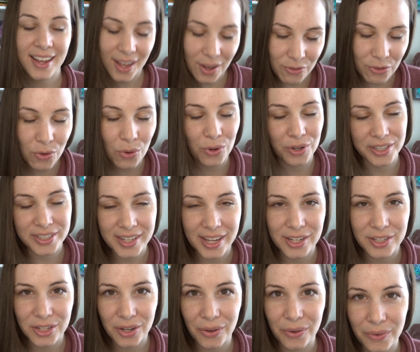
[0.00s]
Of course
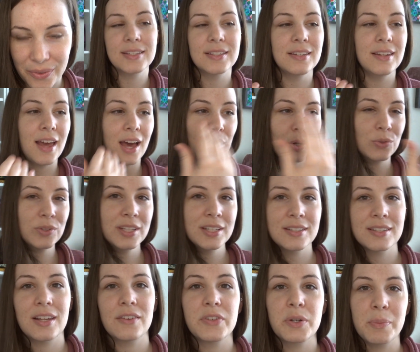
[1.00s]
I do. Not only
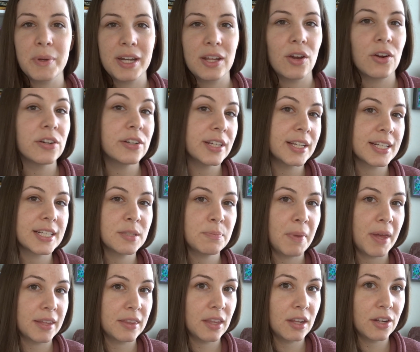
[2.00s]
does everybody already
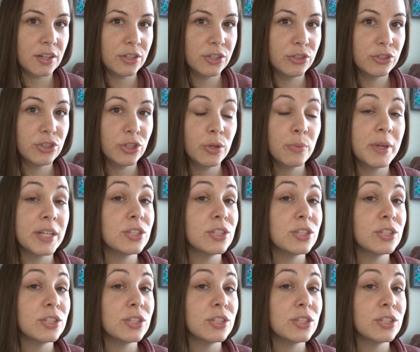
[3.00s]
expect that on YouTube,